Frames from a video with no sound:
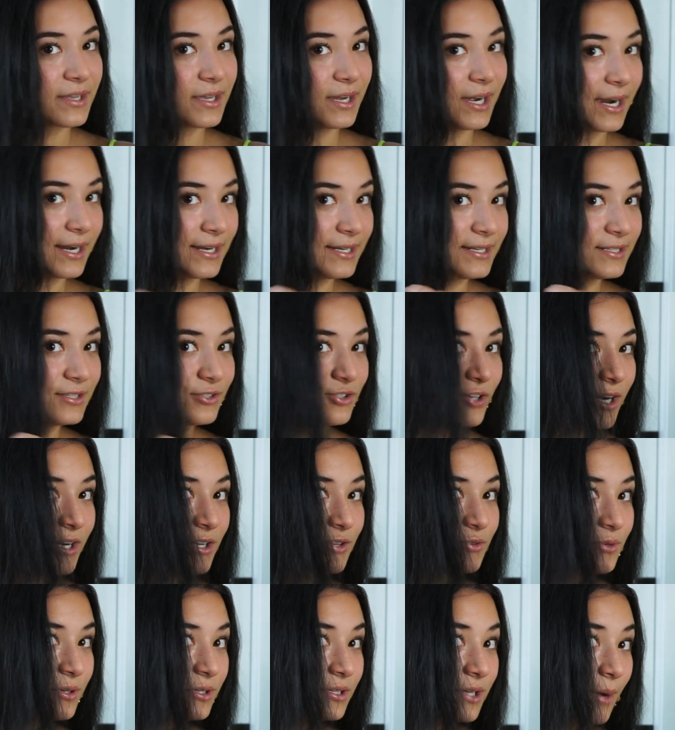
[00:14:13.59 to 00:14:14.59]
I tried to
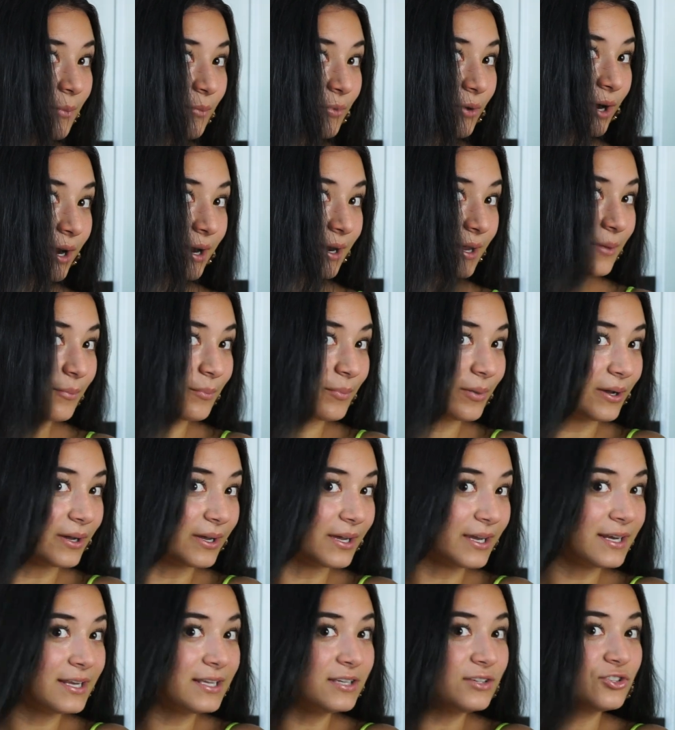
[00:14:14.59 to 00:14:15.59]
do a number on it, but
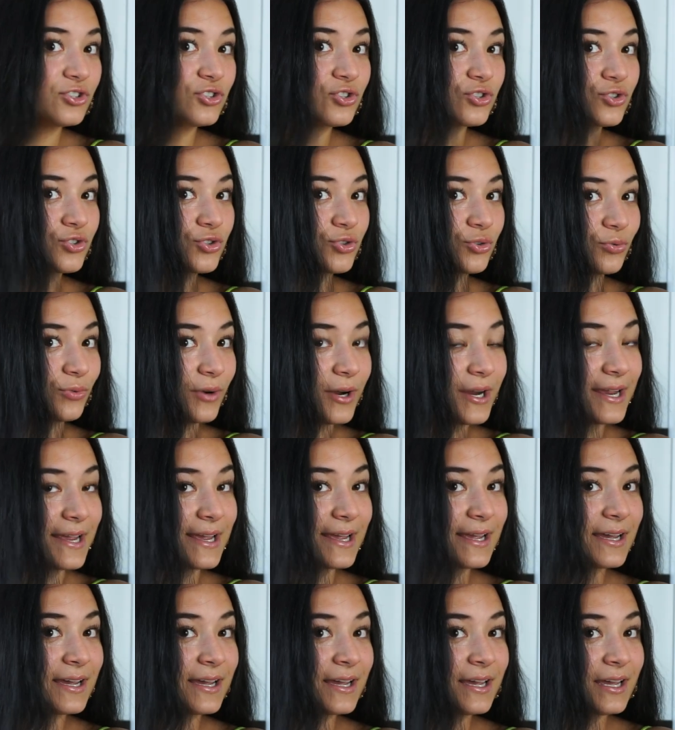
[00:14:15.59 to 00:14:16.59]
it is
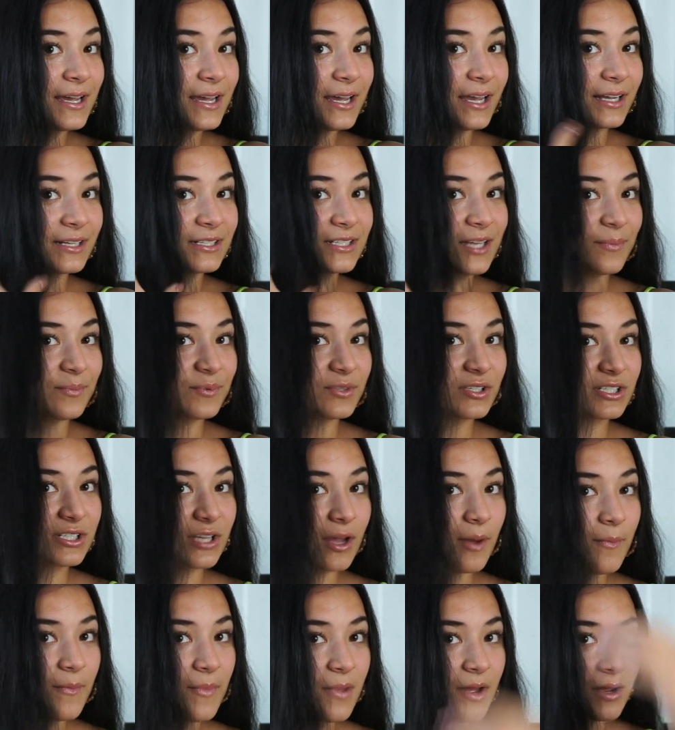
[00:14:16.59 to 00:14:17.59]
straight, except
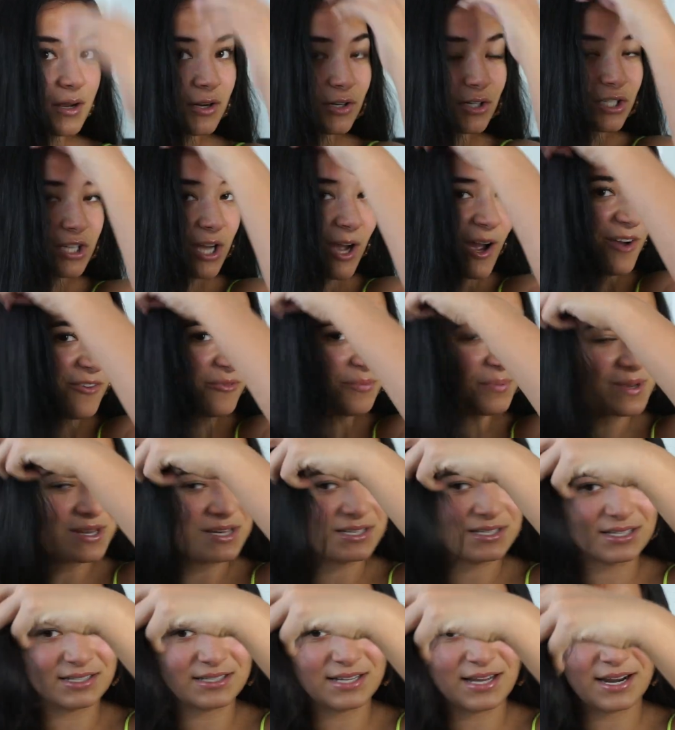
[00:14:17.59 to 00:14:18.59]
some tough
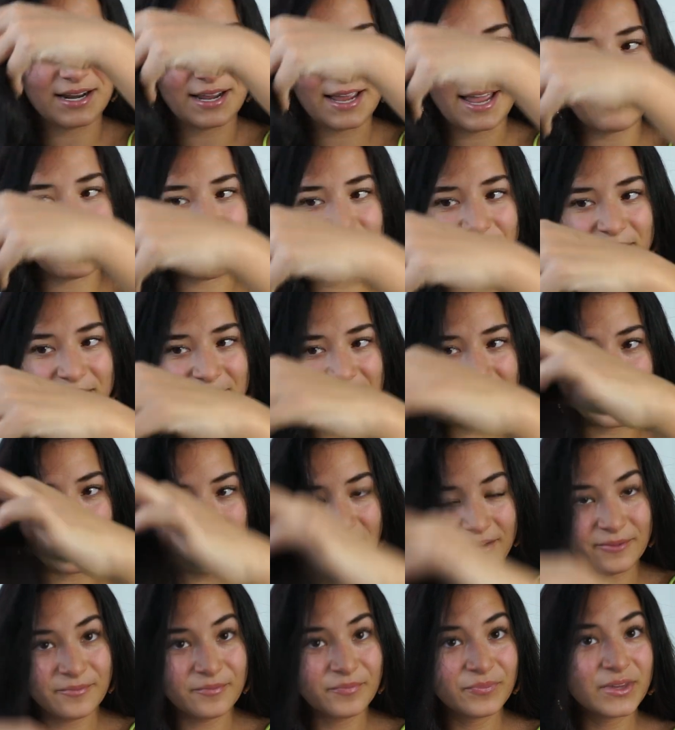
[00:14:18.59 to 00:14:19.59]
pieces that I have in my
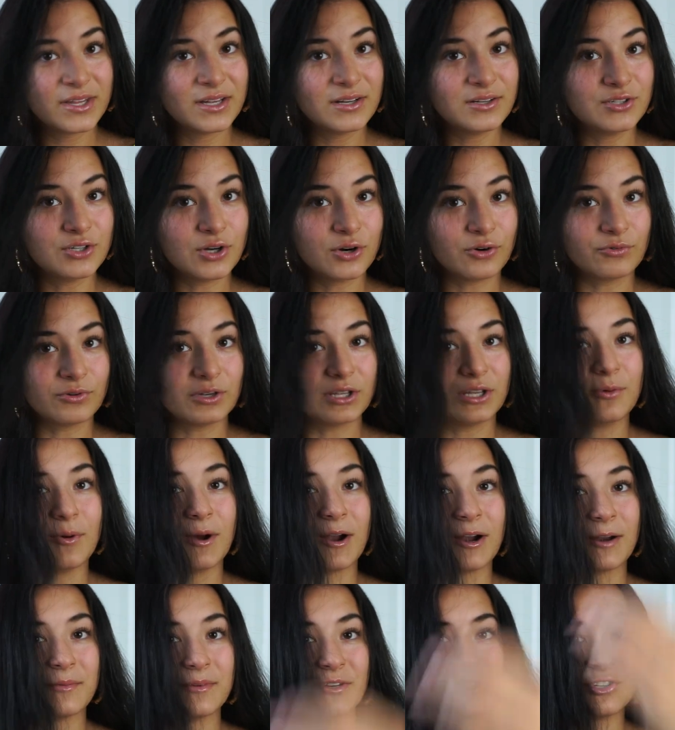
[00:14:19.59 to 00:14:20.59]
hair don't really
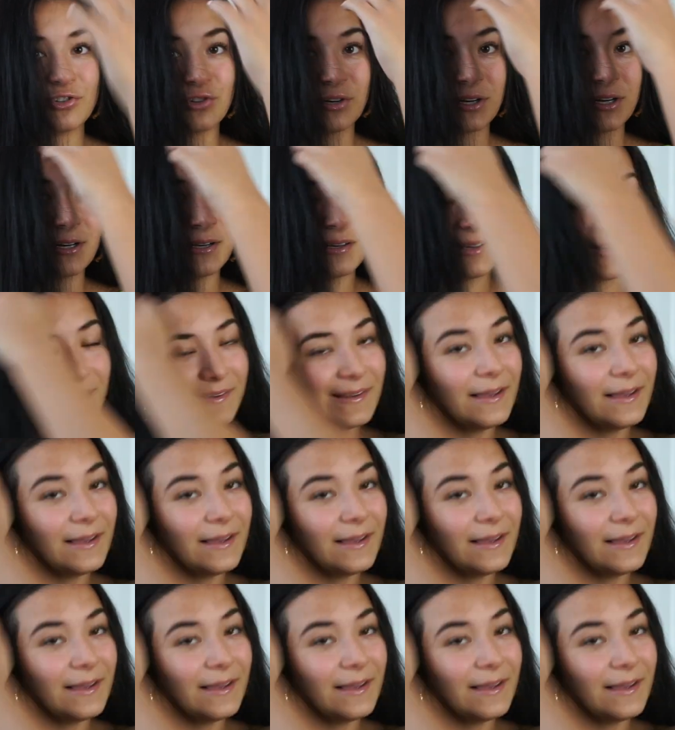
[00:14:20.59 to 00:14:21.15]
want to be straight.